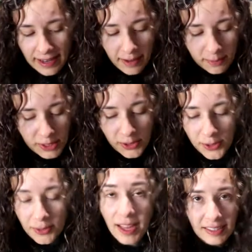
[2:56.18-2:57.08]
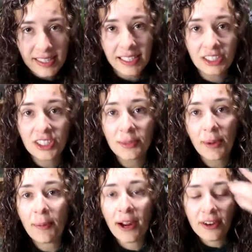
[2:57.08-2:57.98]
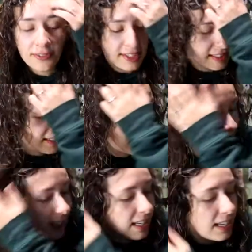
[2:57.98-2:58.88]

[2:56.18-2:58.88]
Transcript: um, so that's essentially my BreyerFest